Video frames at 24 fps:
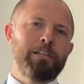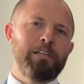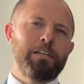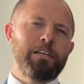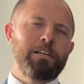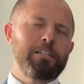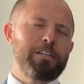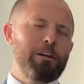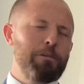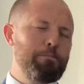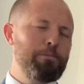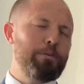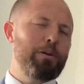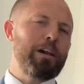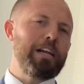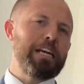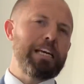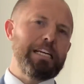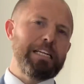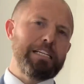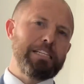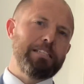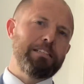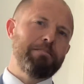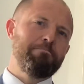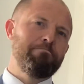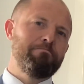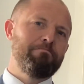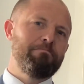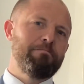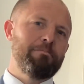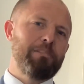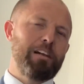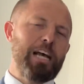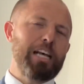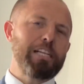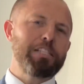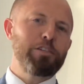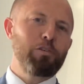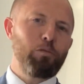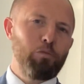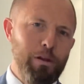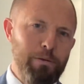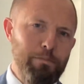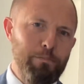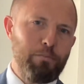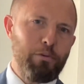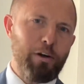So please, let's all
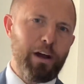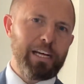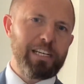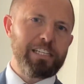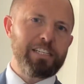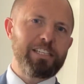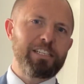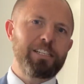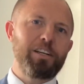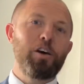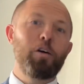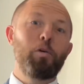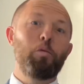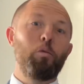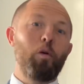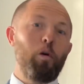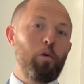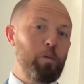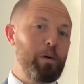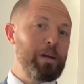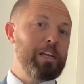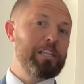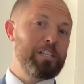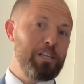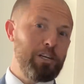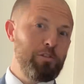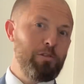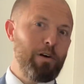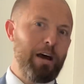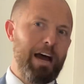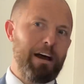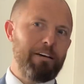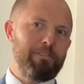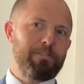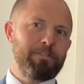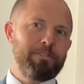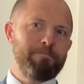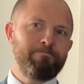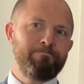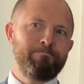embrace what we do have.